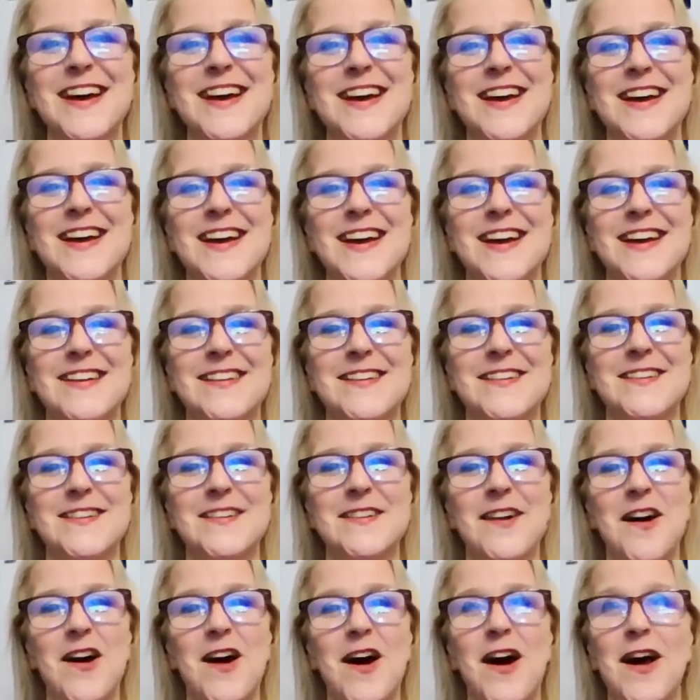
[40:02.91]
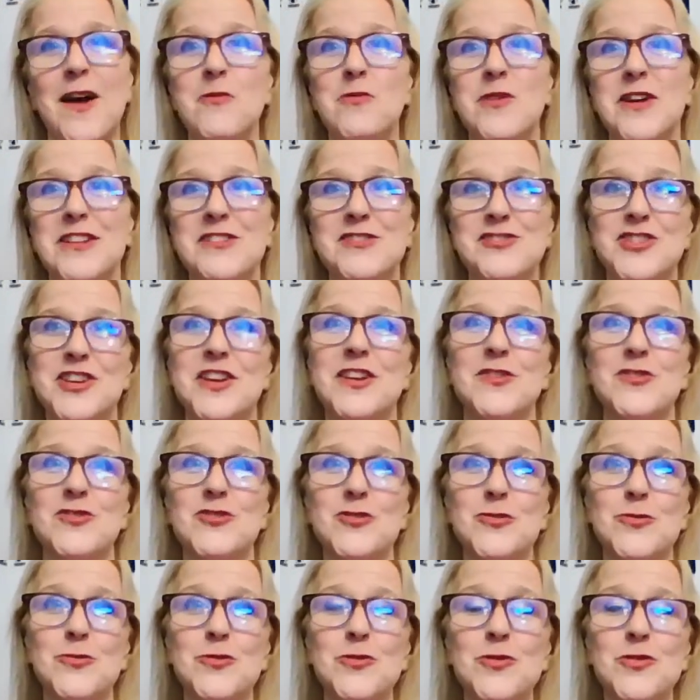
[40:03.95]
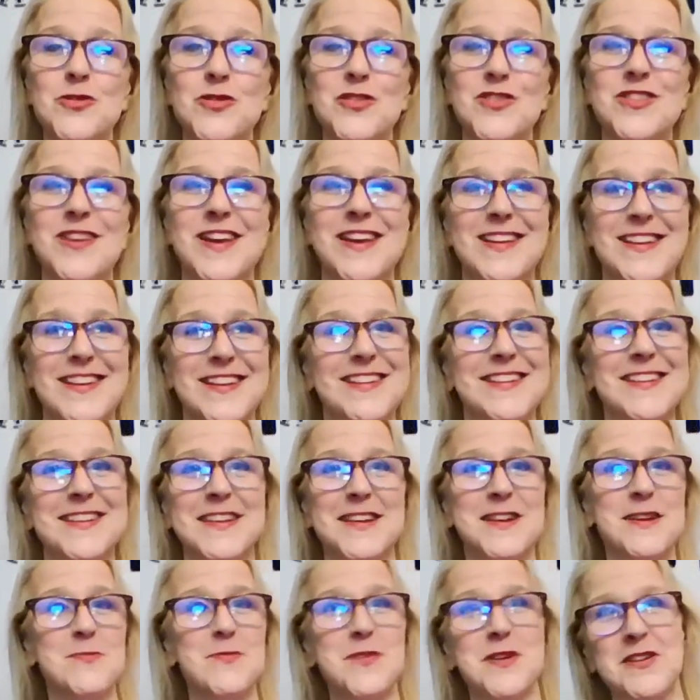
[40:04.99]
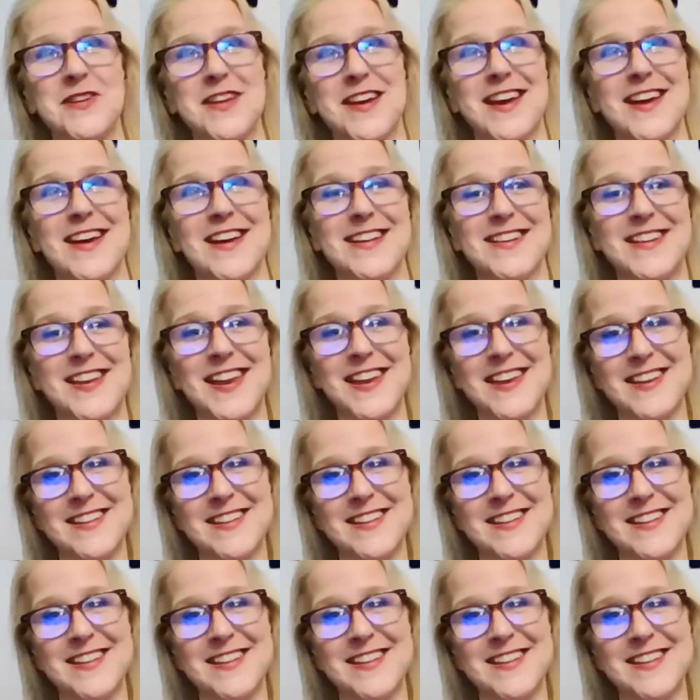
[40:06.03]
And I went and changed the rules and I didn't communicate.